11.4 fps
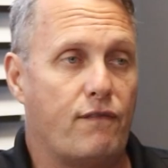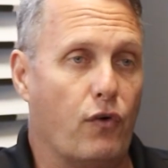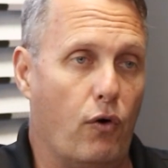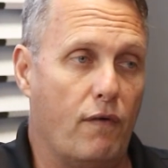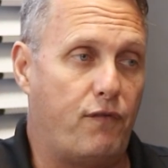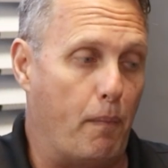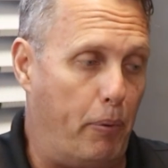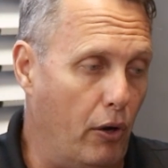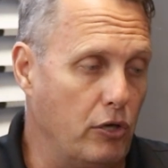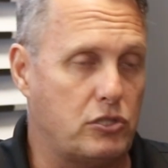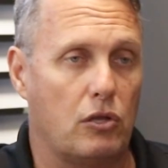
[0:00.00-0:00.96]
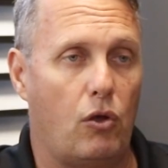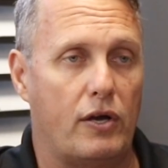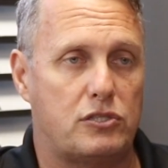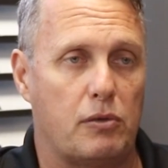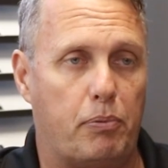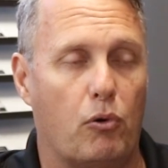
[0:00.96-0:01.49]
for for
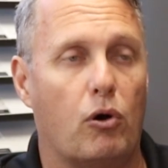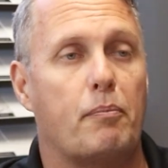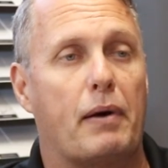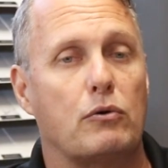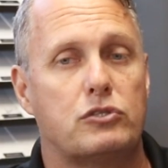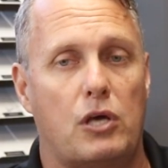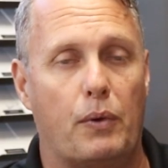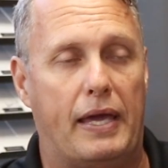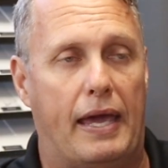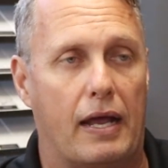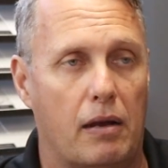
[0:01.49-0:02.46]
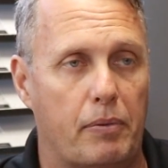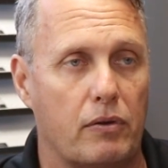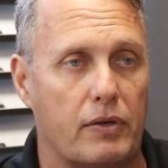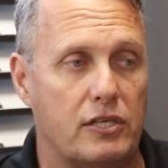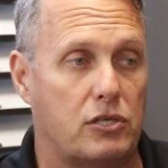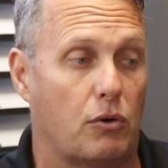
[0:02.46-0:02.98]
personalized support but also
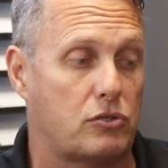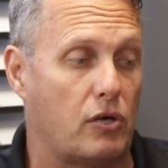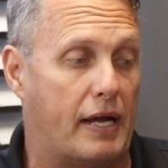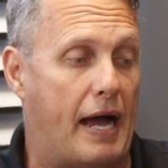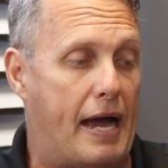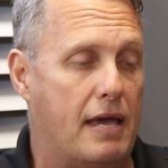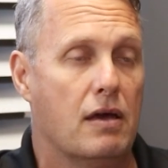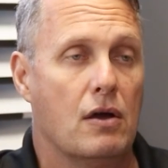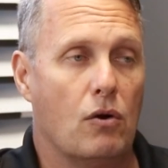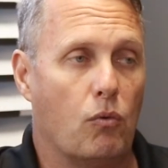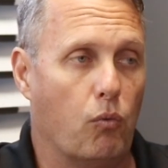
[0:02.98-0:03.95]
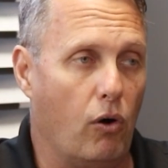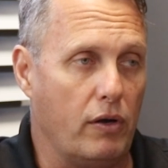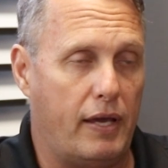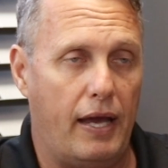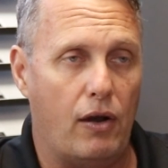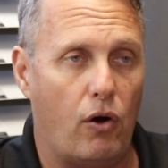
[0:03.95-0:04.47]
accountability so it's like hey
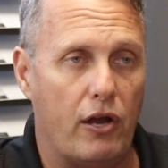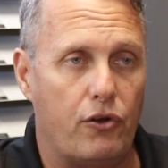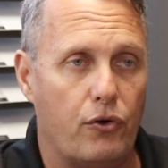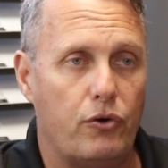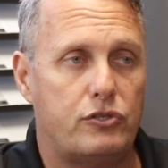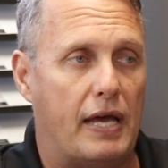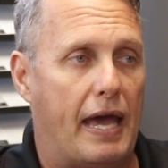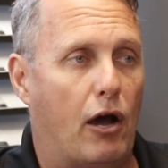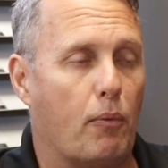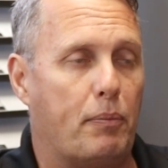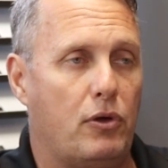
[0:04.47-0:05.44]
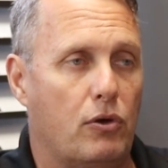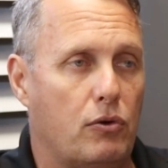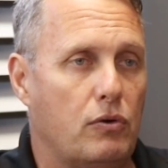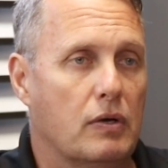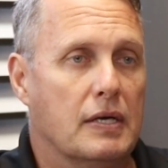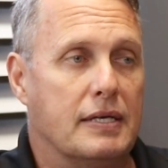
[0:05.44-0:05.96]
what can i do to help
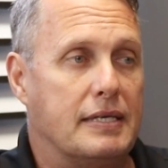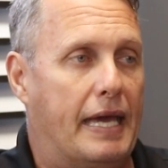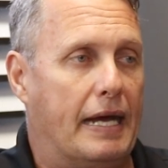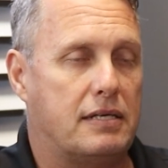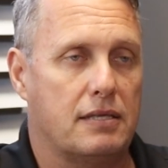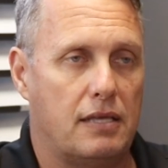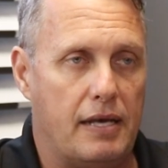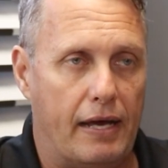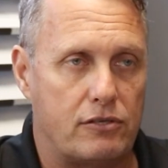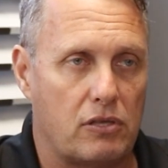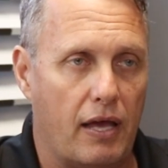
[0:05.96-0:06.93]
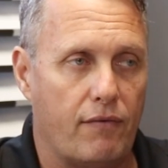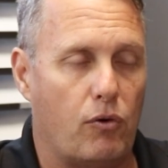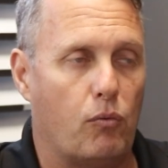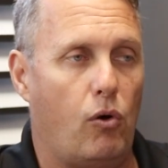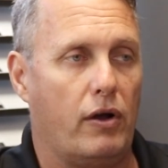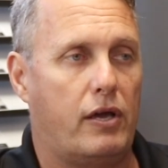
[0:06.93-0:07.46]
you get to the next
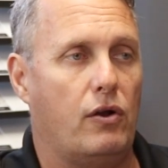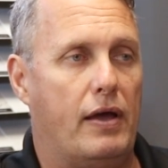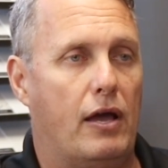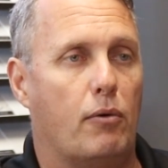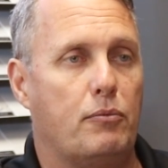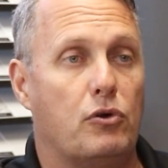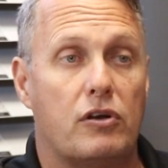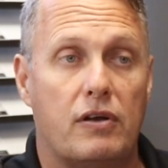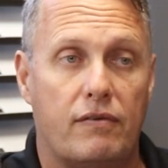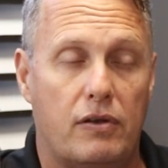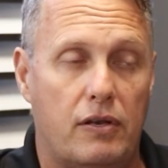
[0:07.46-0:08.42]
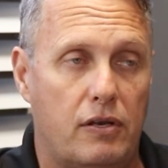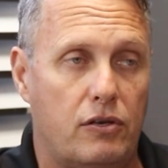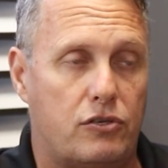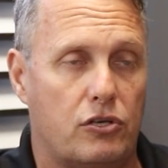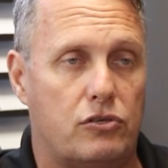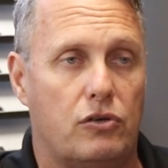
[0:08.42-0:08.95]
level what can i help you to,
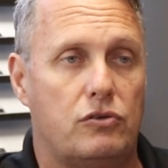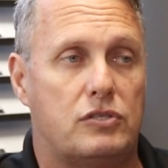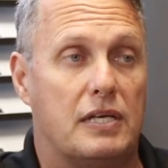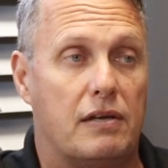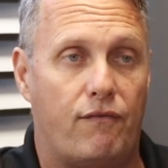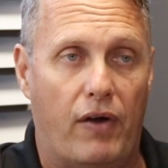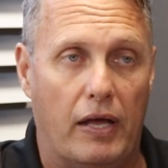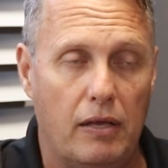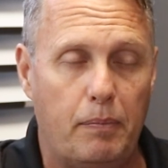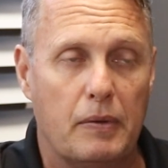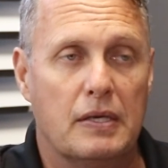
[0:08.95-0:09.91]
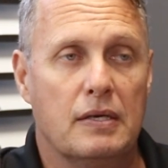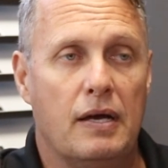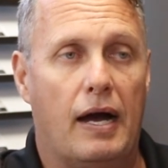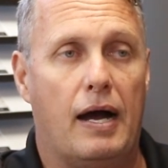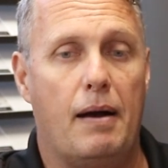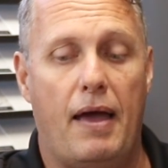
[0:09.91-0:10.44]
to do to develop
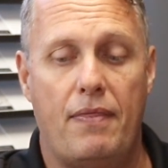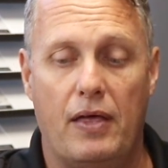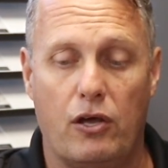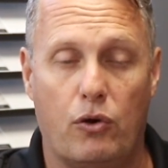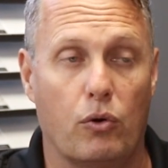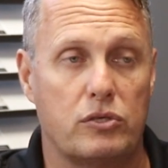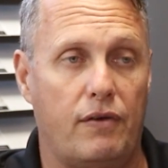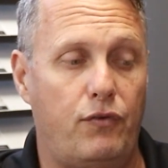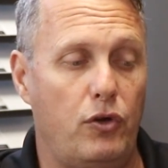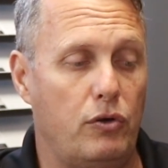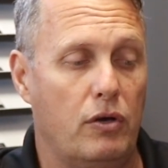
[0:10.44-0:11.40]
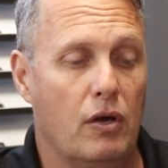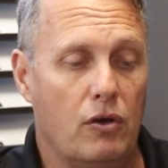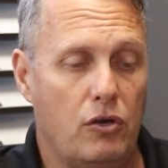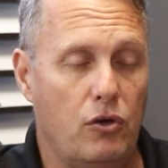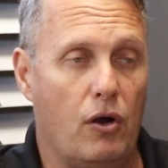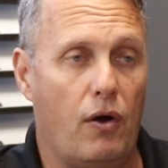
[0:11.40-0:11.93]
uh, and then, of course, if you,
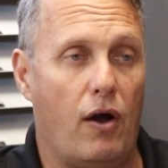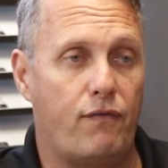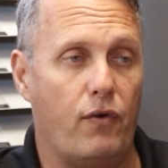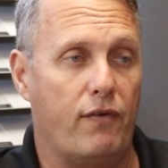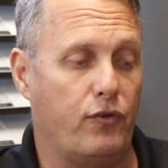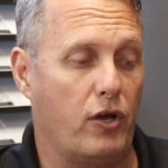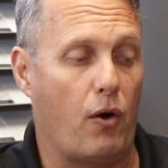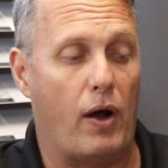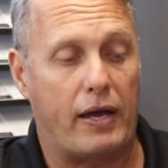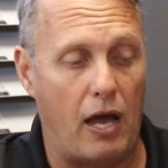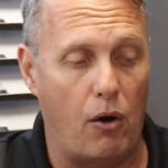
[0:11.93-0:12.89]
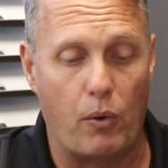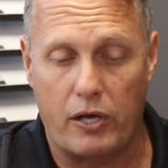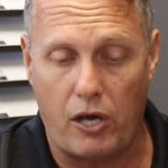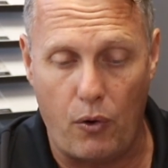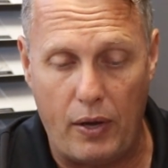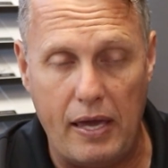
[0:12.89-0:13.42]
you know, if, if we go, okay, I want to
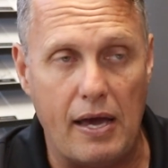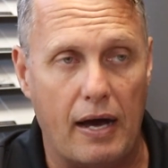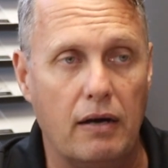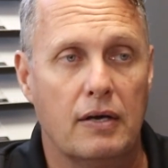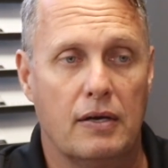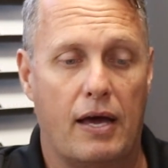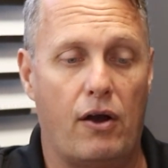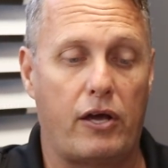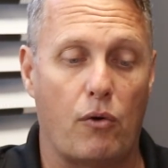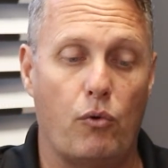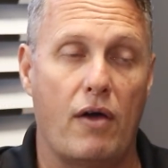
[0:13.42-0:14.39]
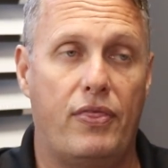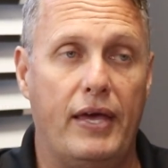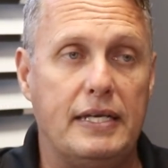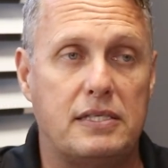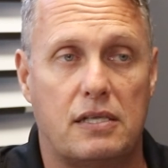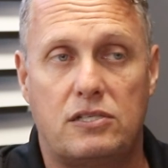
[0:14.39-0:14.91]
go here, and I go, right,
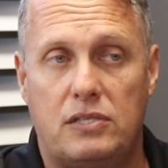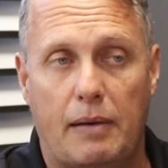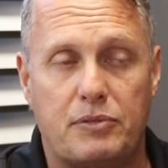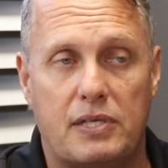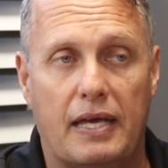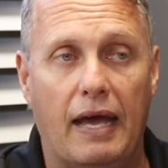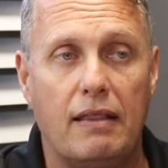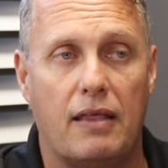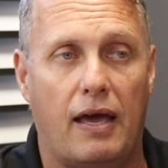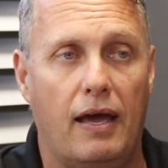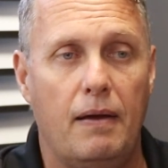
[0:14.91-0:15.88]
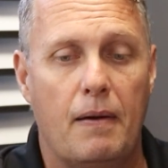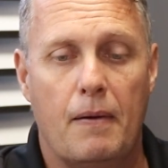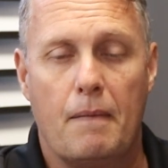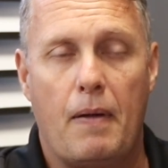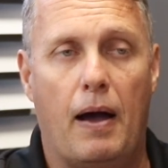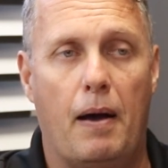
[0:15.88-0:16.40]
these are the steps to get there,
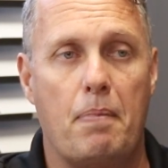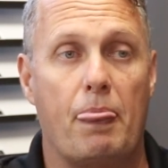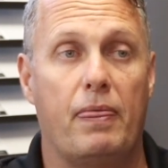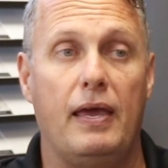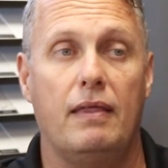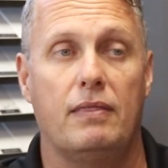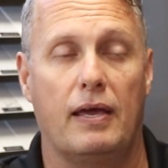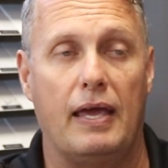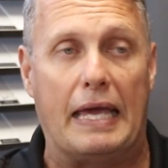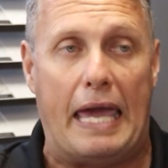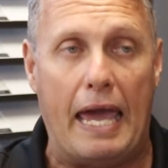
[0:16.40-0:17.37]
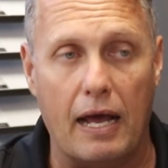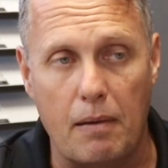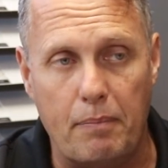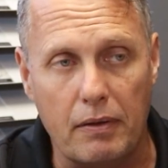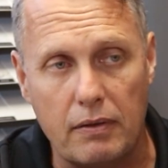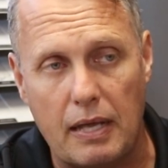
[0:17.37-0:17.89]
um, the, the
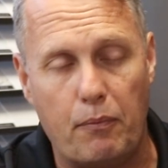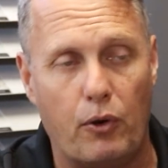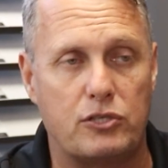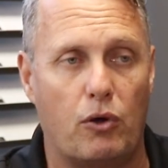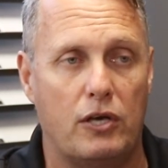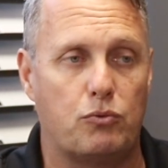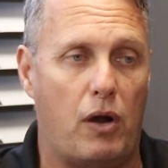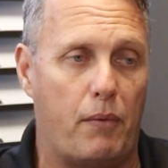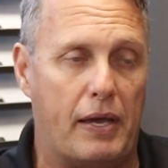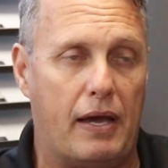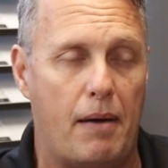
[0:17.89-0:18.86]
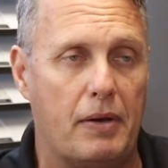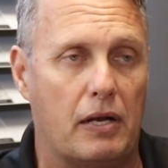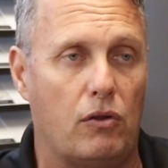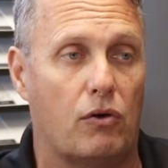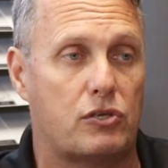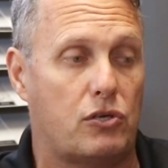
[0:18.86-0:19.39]
accountability is, is where we come in
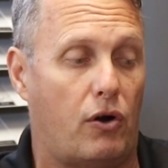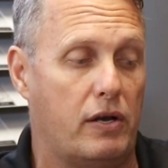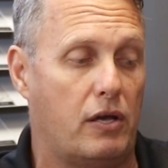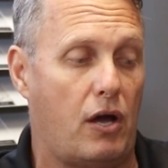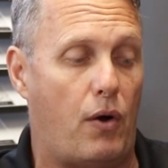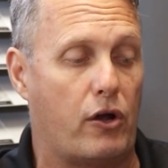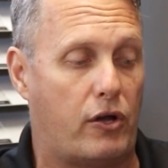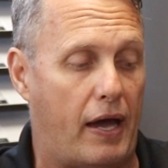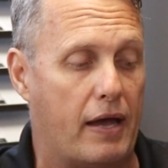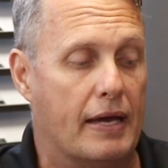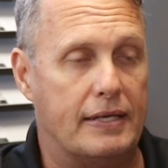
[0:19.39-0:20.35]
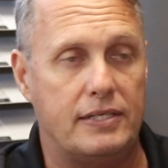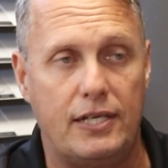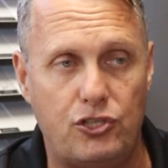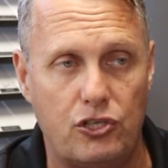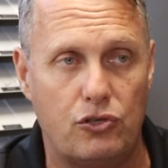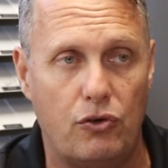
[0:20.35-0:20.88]
alongside and go, okay,
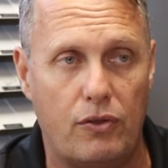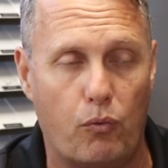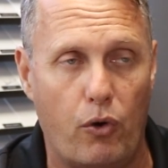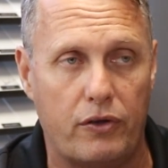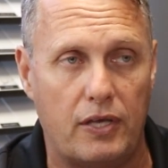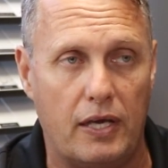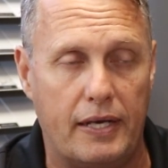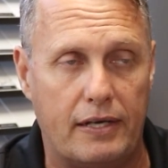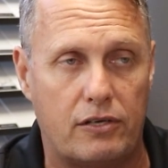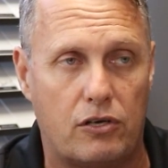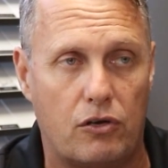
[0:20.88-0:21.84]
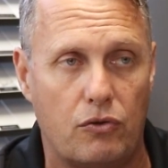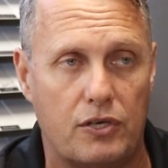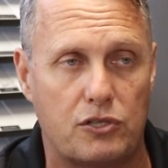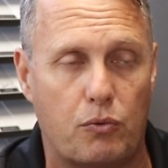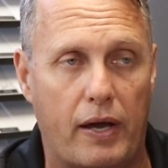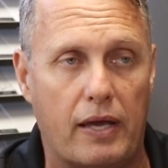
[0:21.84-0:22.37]
did you do the work that you needed to do
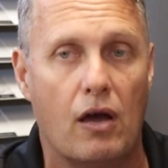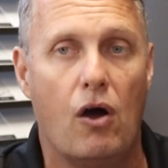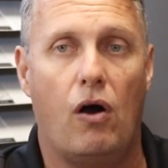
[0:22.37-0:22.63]
this week?